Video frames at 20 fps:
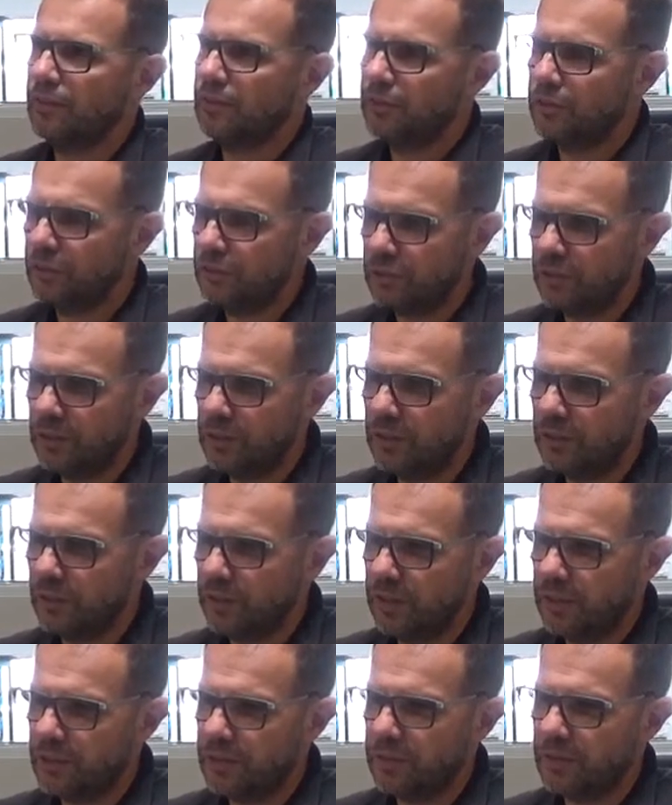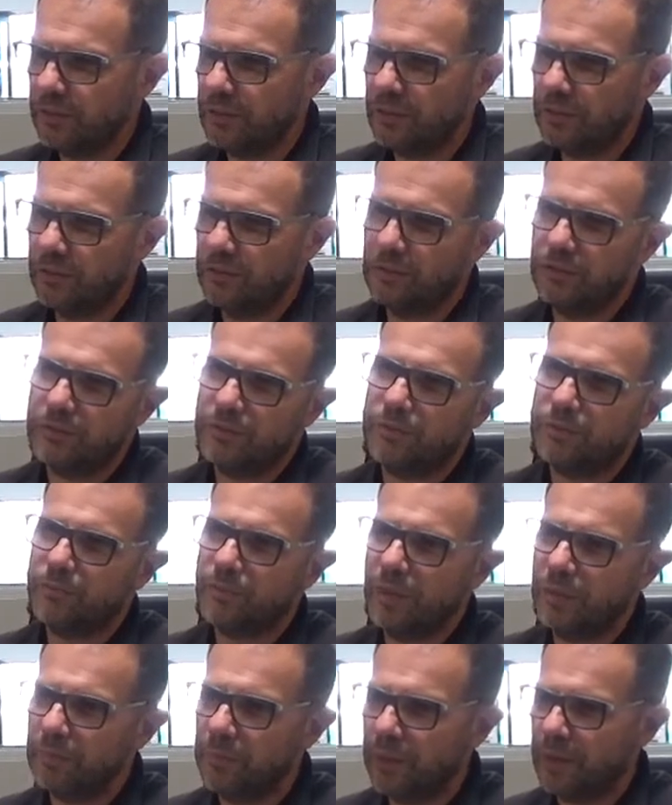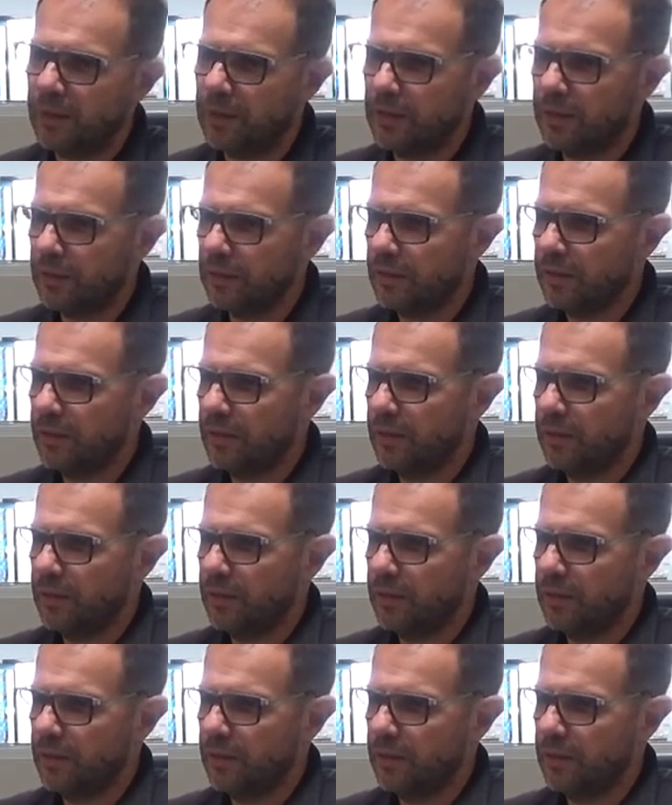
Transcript: Georgina Huljich, who's my partner,